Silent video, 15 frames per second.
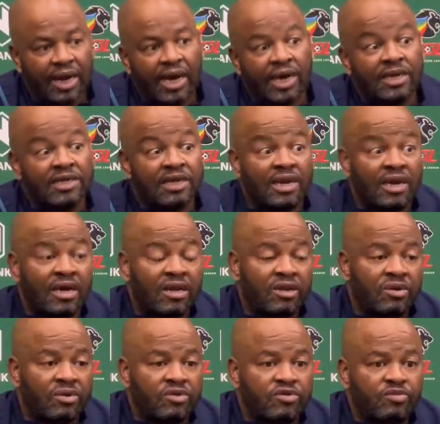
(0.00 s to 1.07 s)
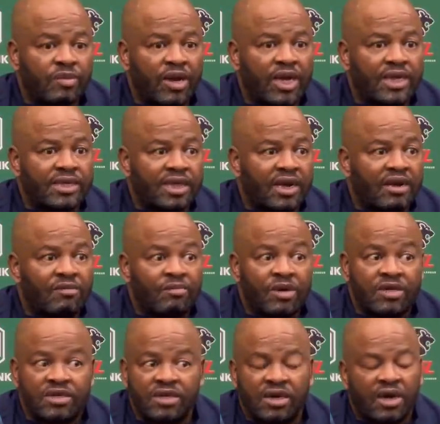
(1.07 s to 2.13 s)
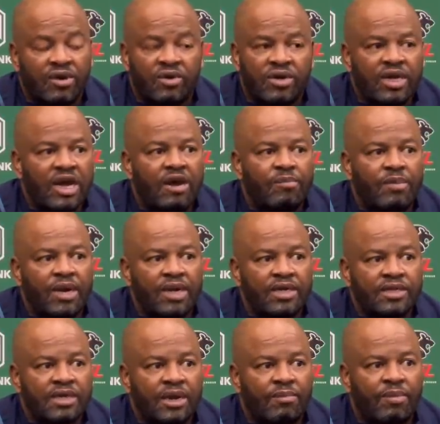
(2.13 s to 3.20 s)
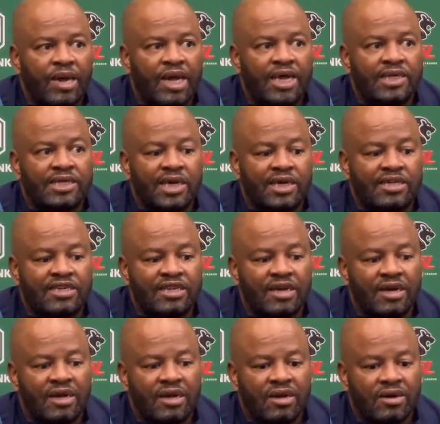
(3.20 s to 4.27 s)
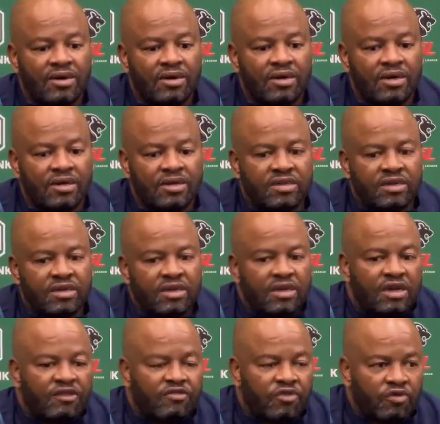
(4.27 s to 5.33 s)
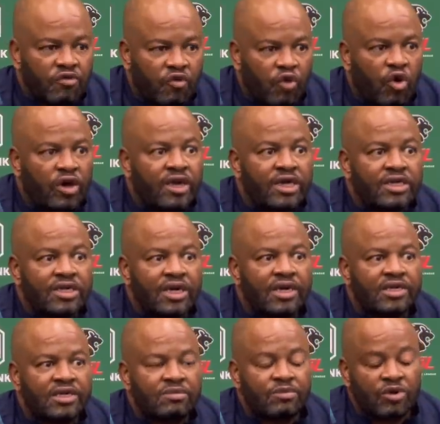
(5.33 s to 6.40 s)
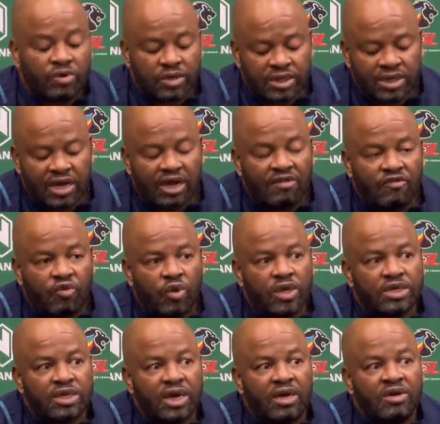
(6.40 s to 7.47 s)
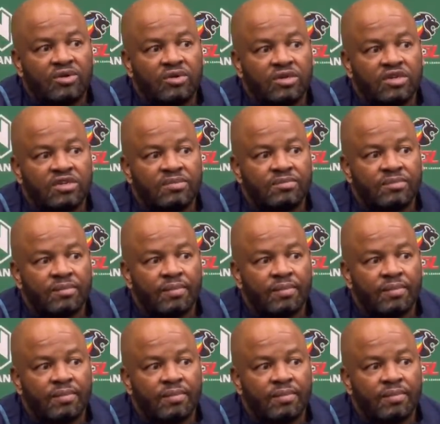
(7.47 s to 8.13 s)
Andile. And those players that I'm mentioning are not young players. Are players that if you've got a chance, because they are influential in your team,